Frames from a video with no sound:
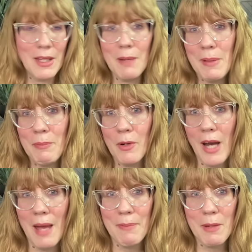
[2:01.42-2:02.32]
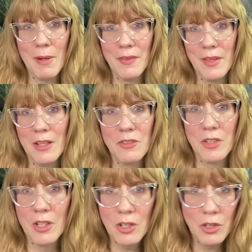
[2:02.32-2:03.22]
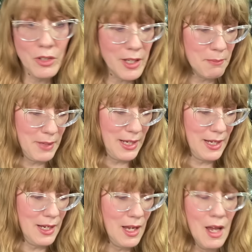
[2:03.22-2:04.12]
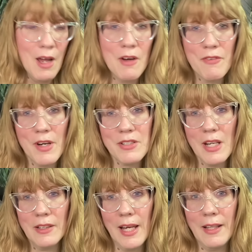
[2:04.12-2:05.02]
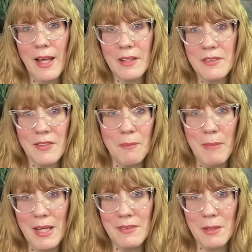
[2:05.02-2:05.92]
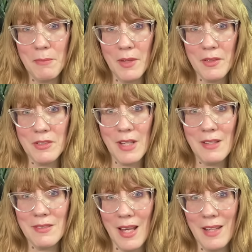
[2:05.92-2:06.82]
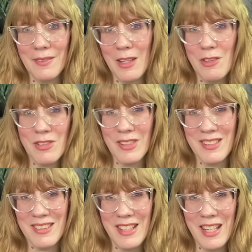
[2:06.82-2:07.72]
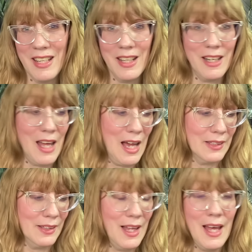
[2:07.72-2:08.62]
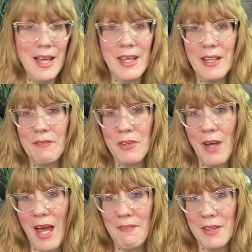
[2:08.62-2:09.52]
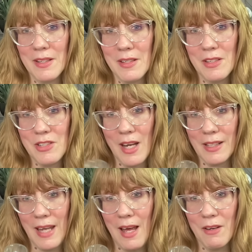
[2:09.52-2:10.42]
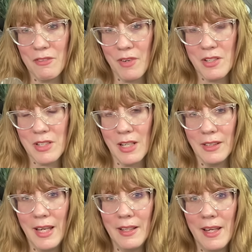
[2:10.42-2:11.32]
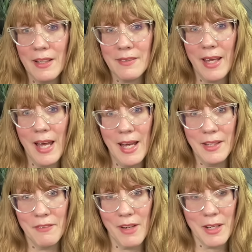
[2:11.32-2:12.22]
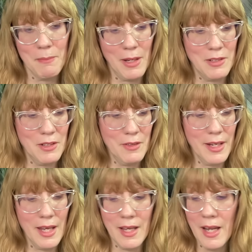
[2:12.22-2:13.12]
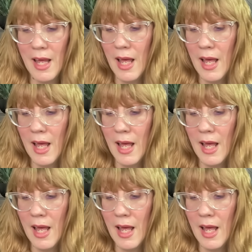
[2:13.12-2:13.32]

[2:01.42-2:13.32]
lot of people are happy about these, including me. Fresh Cut Lilacs is an amazing Mother's Day scent. They usually sneak it in online. If you haven't checked out Fresh Cut Lilacs, I highly recommend doing it.